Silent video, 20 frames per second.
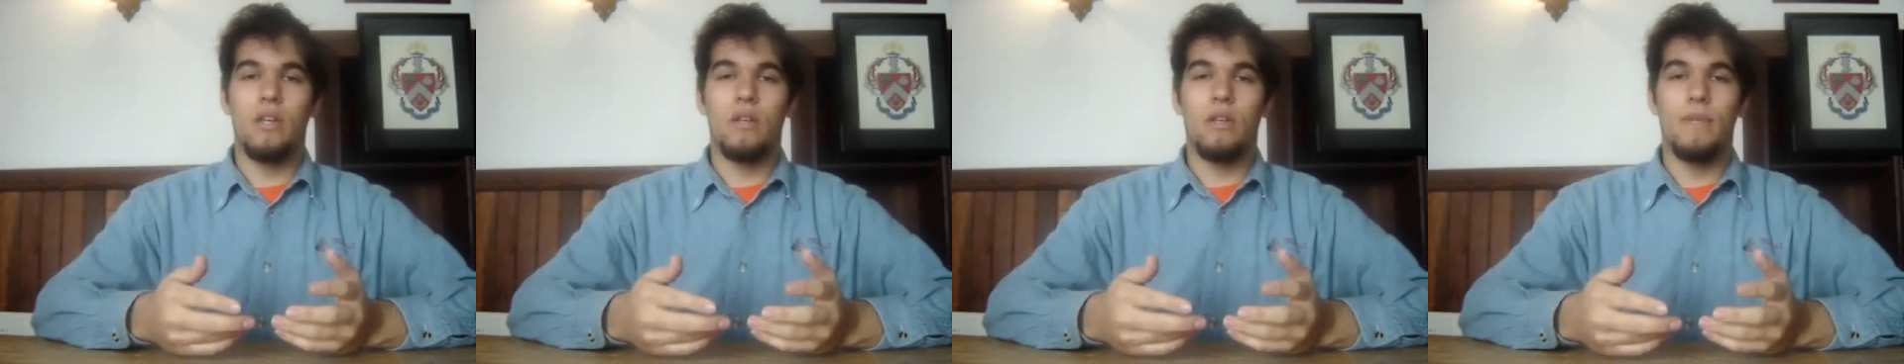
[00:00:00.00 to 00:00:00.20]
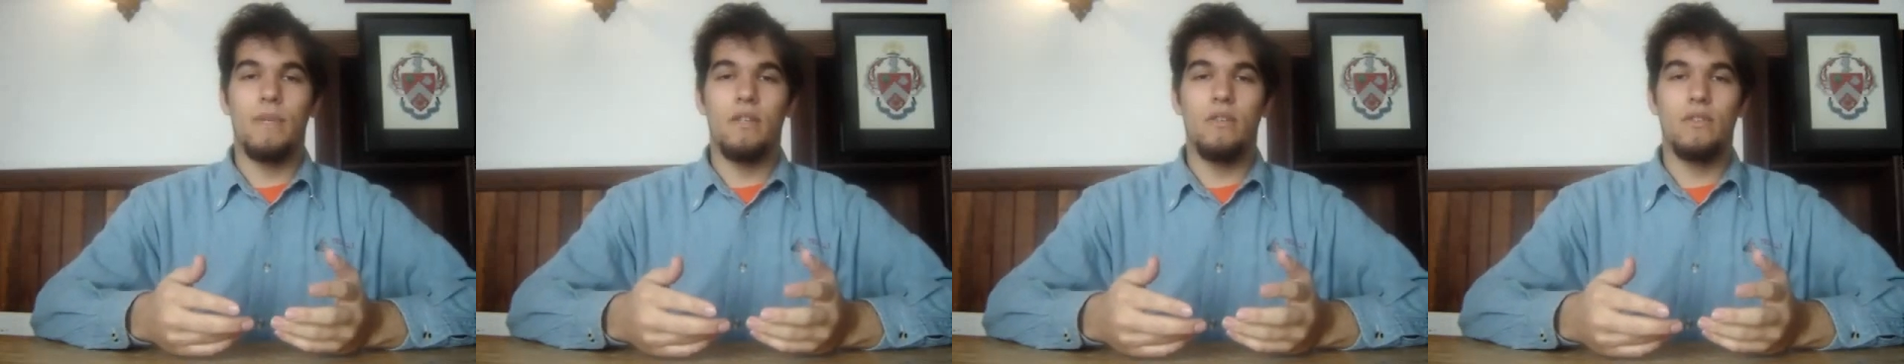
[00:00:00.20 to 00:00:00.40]

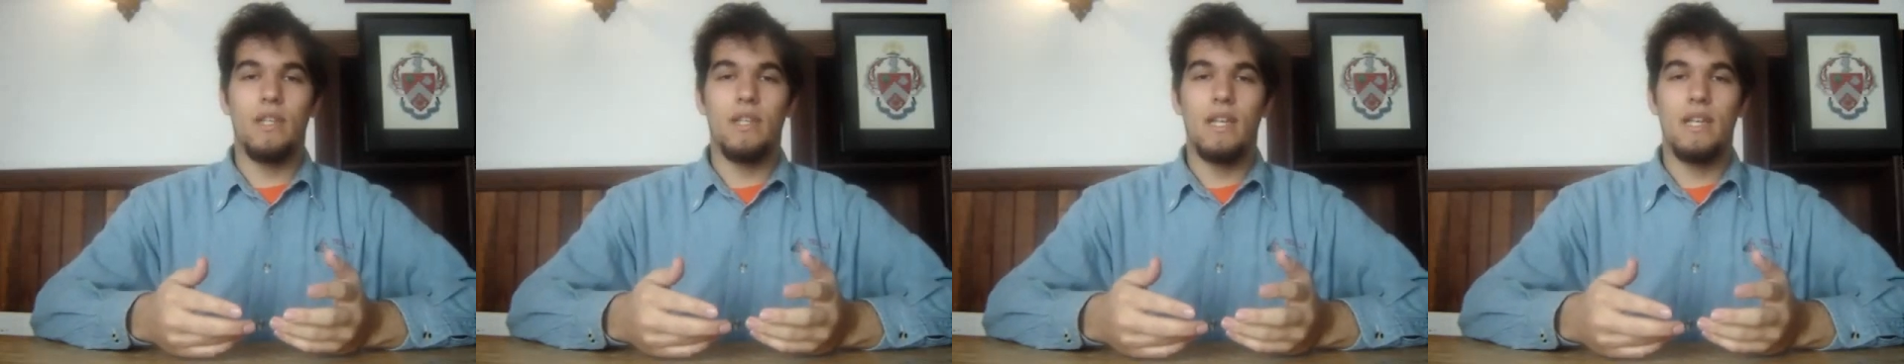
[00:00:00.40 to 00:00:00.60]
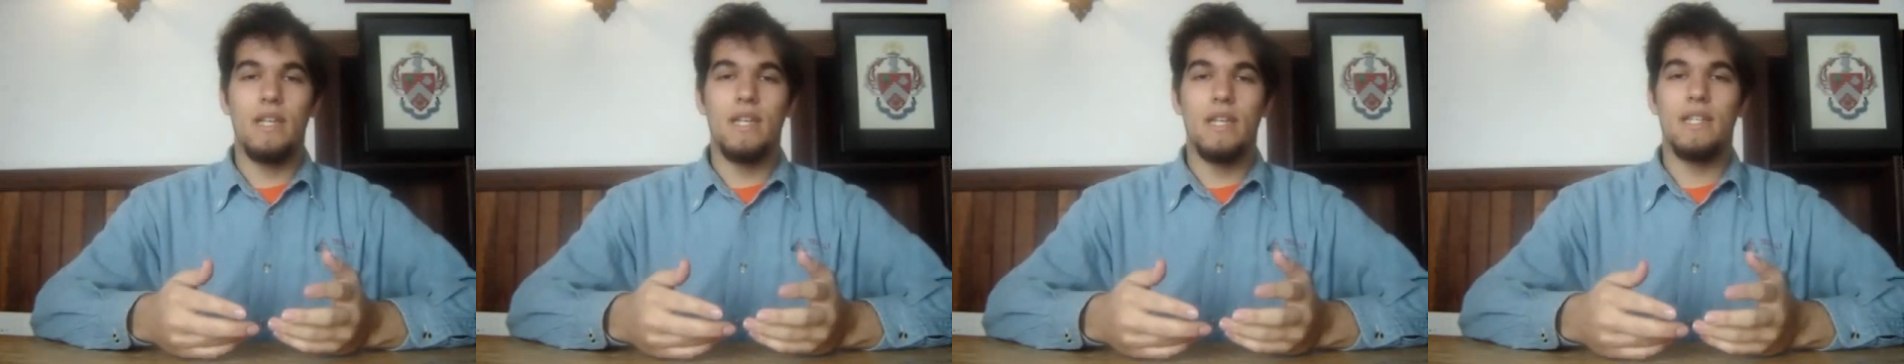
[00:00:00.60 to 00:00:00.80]
going to be
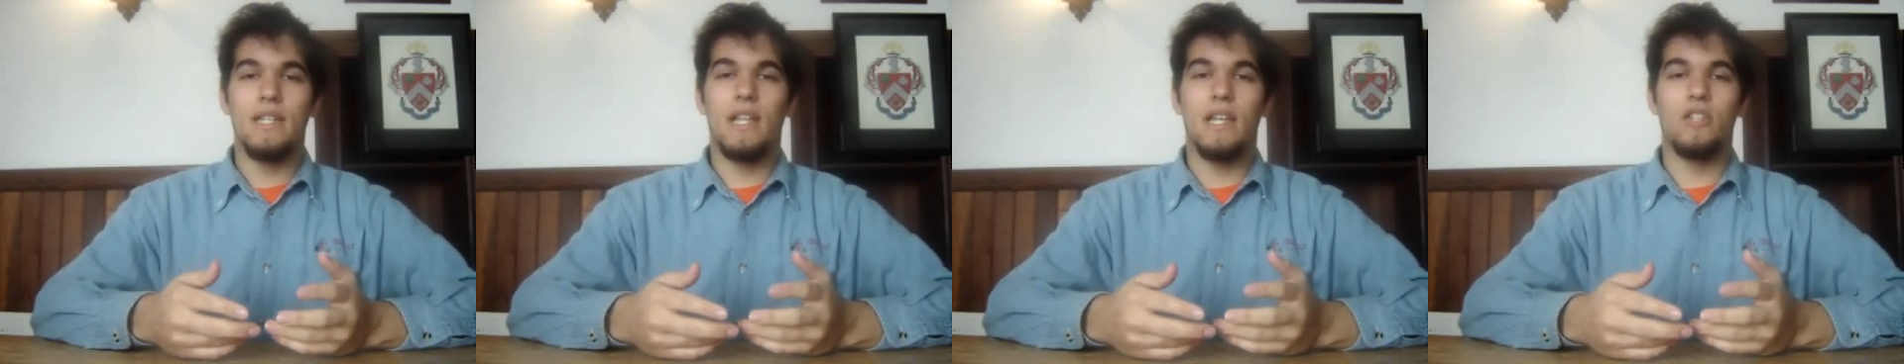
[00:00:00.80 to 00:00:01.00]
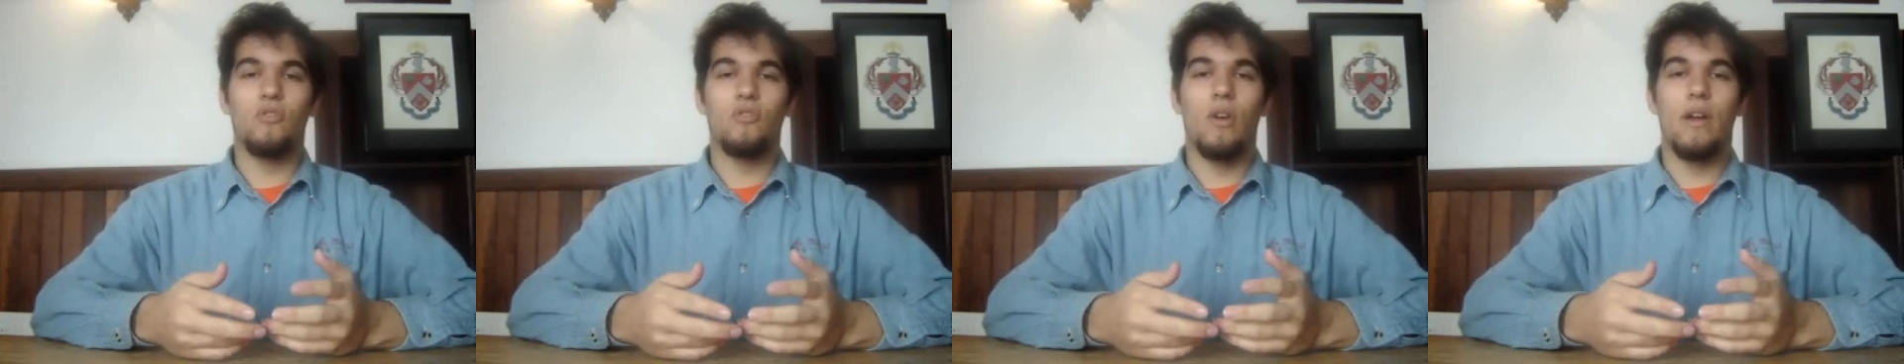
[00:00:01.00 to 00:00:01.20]
using it
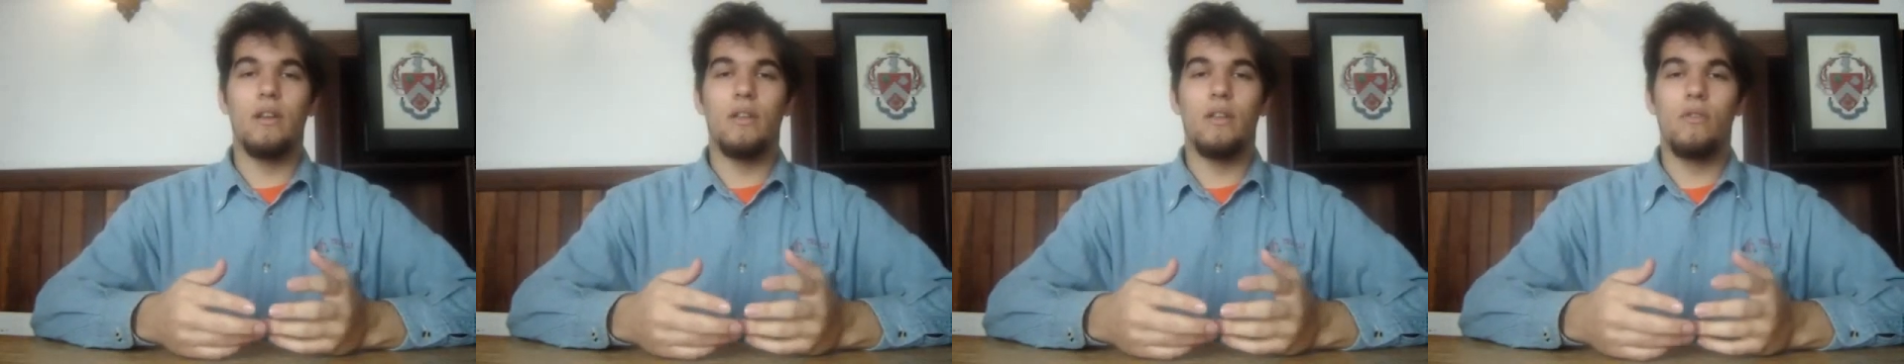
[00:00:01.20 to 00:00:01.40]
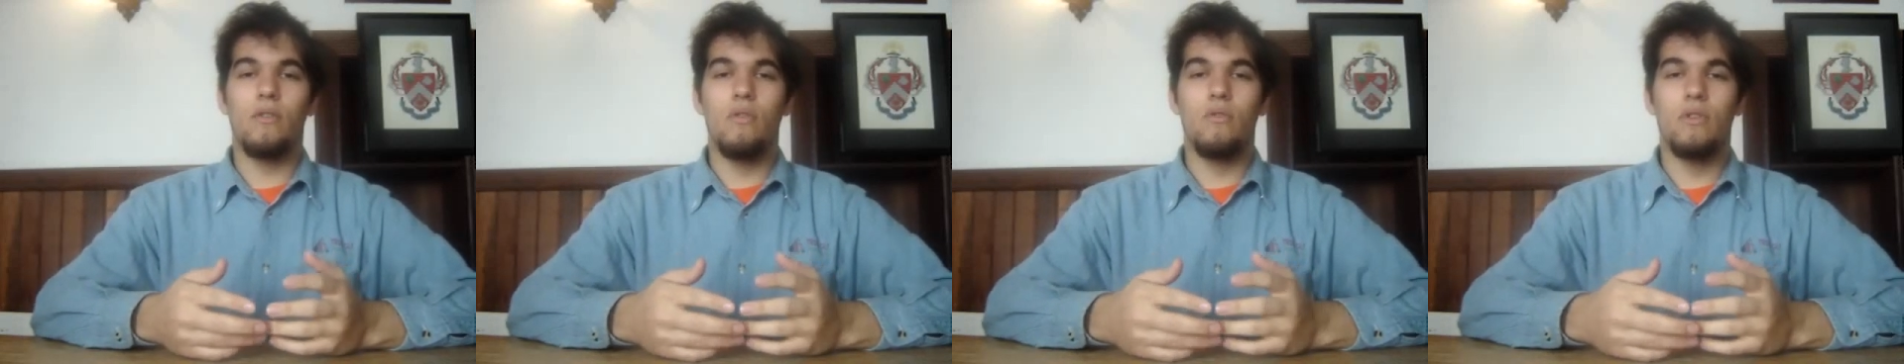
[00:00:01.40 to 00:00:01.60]
is like
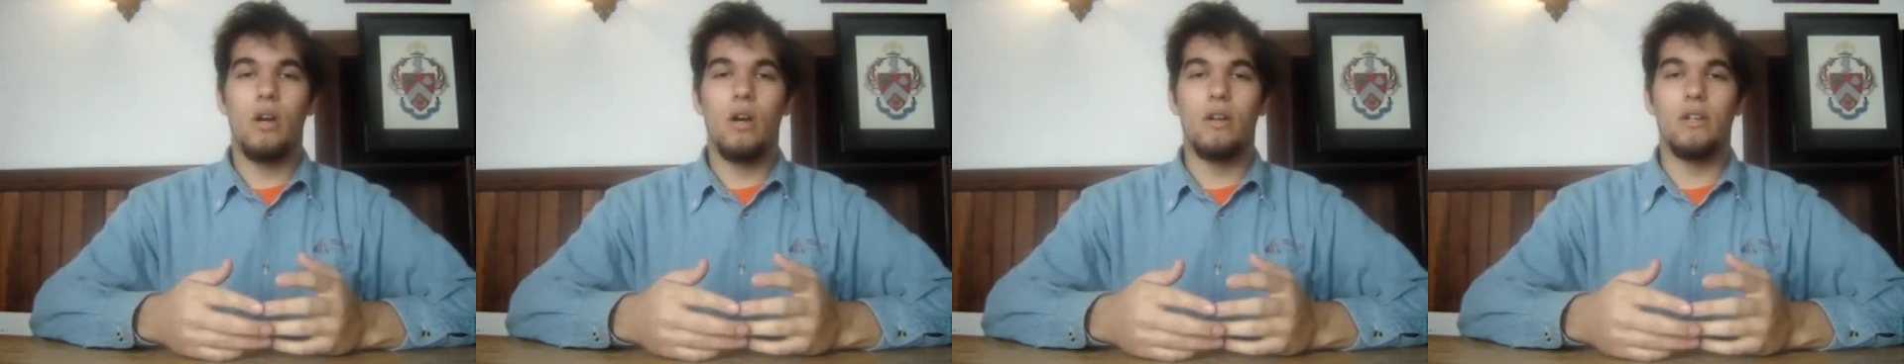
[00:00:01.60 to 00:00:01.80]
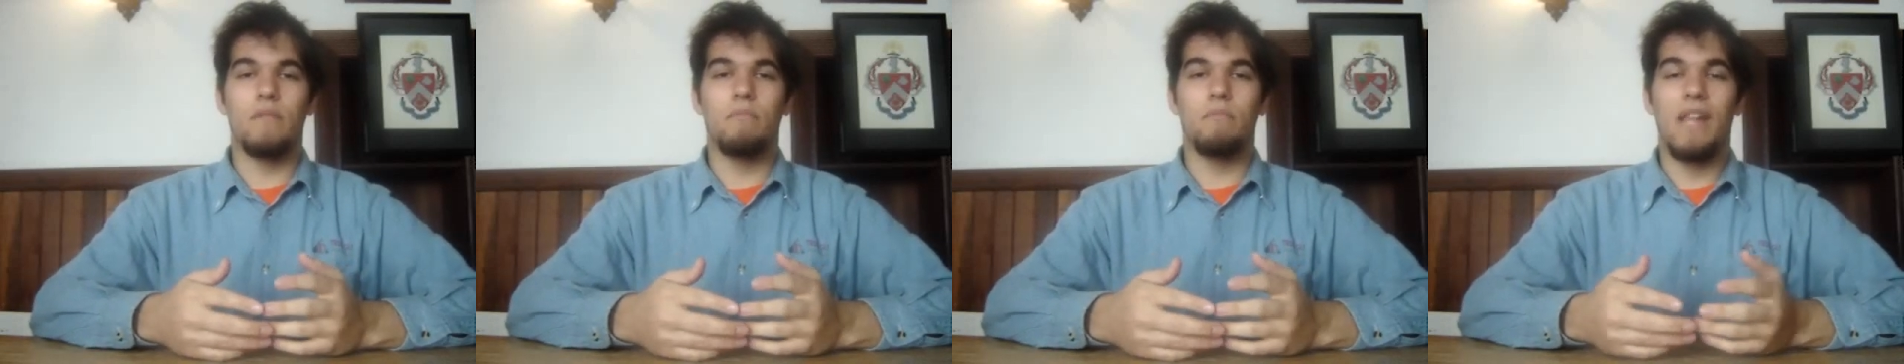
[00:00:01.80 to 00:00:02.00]
trying to throw
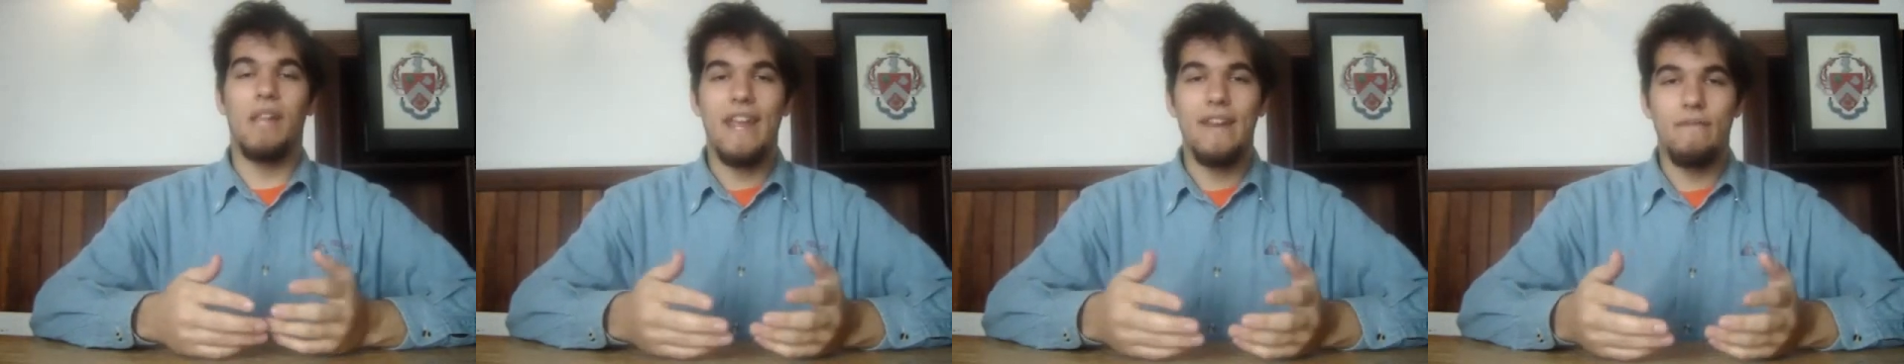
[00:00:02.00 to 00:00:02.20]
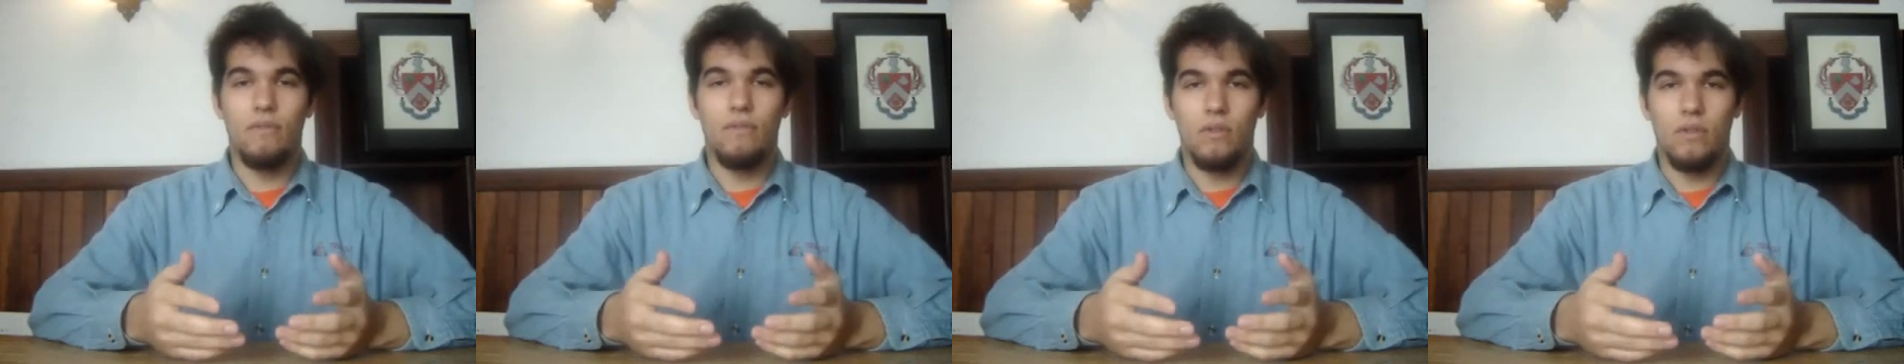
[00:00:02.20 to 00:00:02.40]
darts
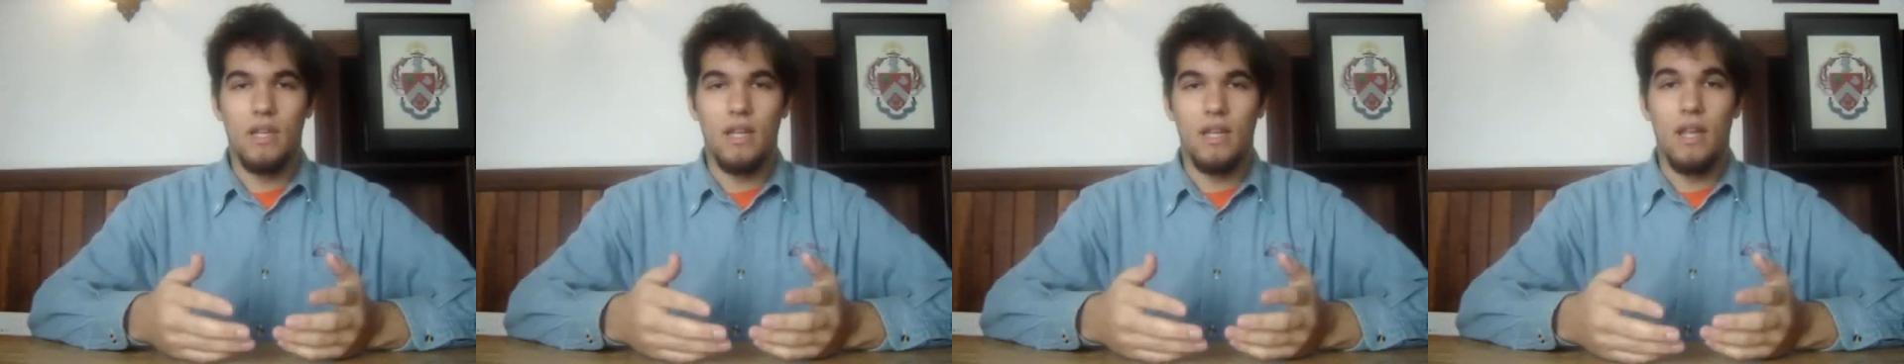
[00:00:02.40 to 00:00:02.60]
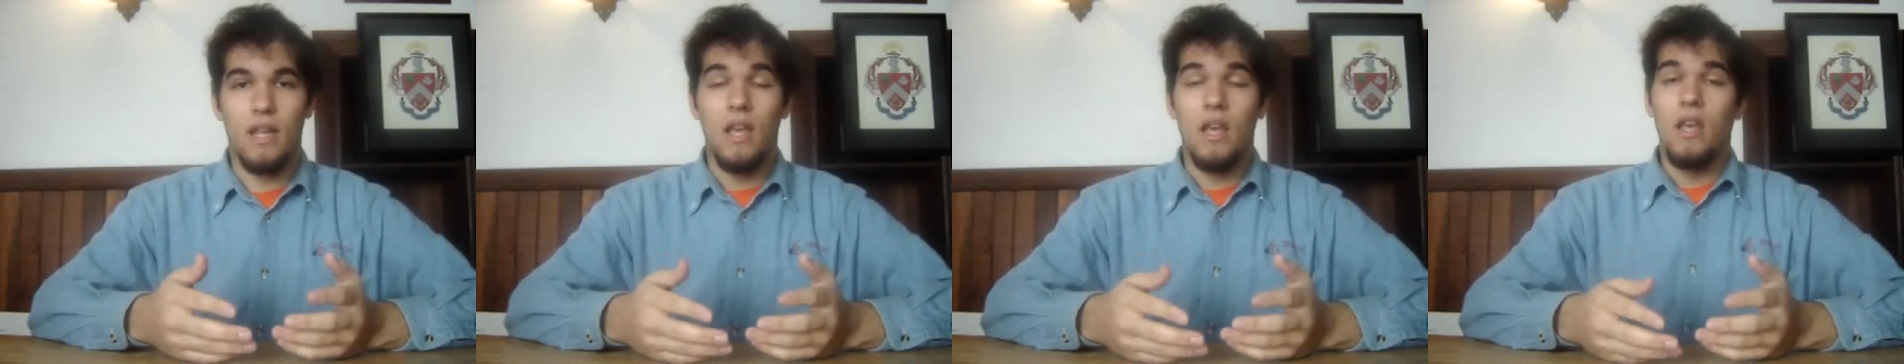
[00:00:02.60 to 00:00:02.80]

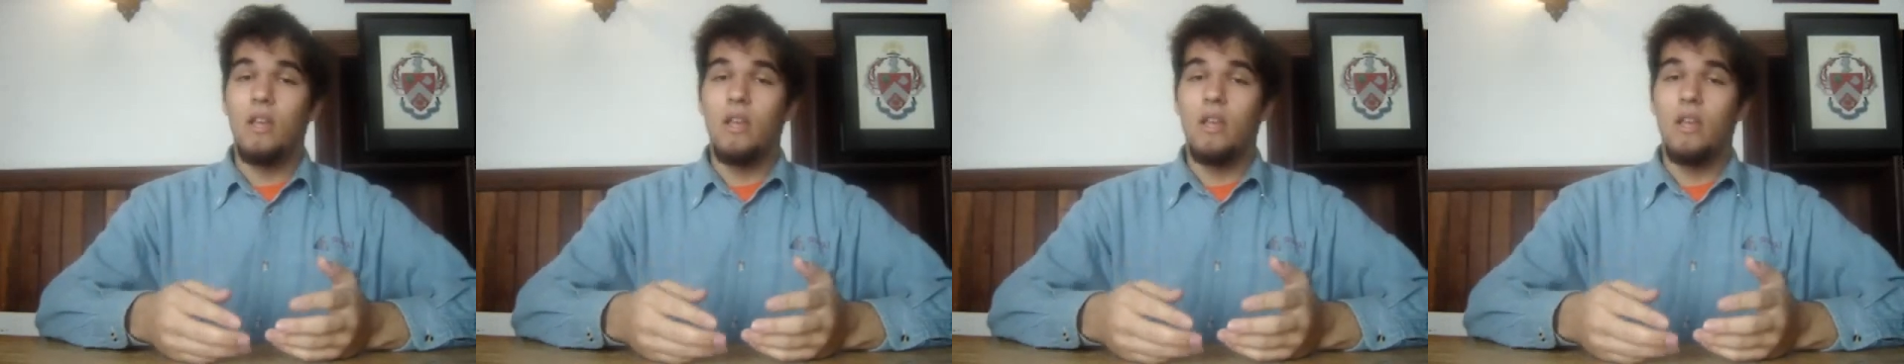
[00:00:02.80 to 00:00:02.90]
blindfolded.